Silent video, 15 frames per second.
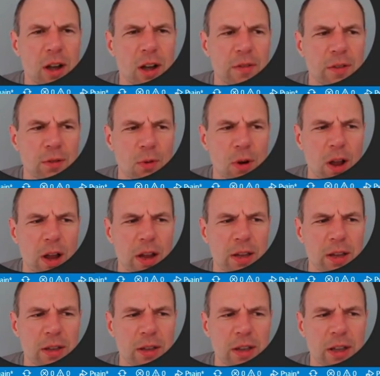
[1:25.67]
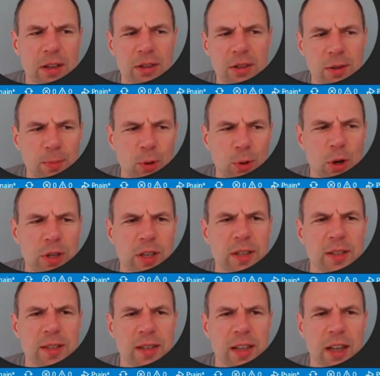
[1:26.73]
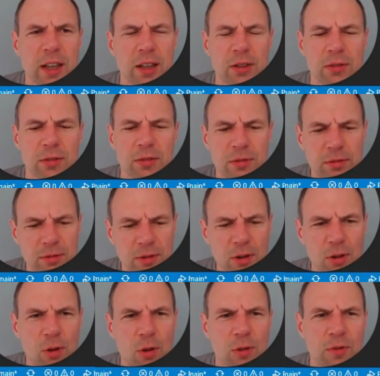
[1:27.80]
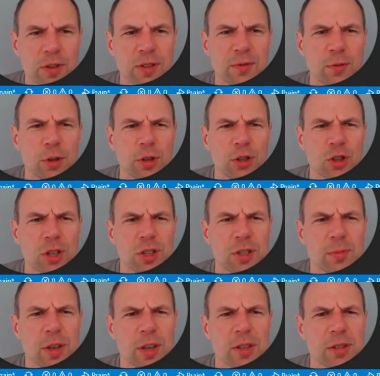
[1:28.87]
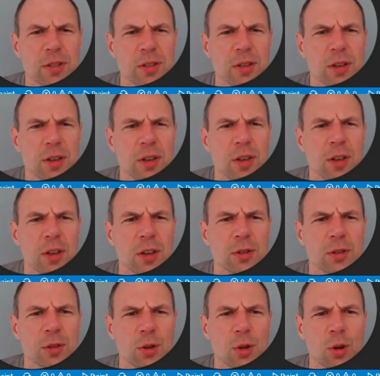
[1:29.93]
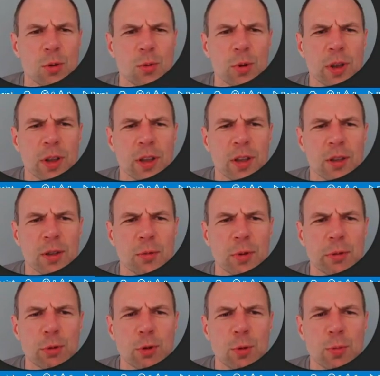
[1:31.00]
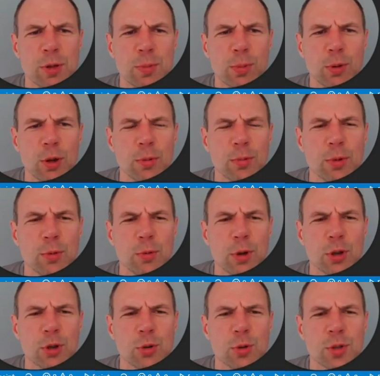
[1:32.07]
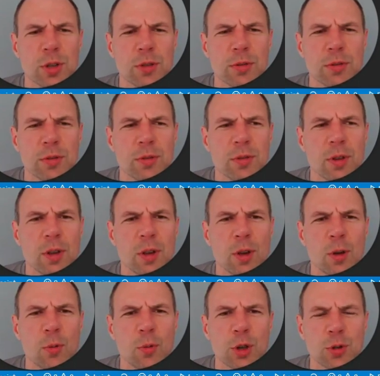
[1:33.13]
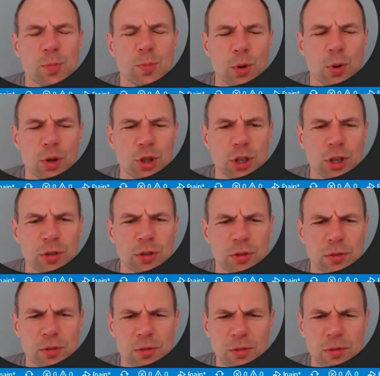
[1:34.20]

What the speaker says: override and deploy it instead of this Vonage.sms. So when we do deployment, we're choosing which project.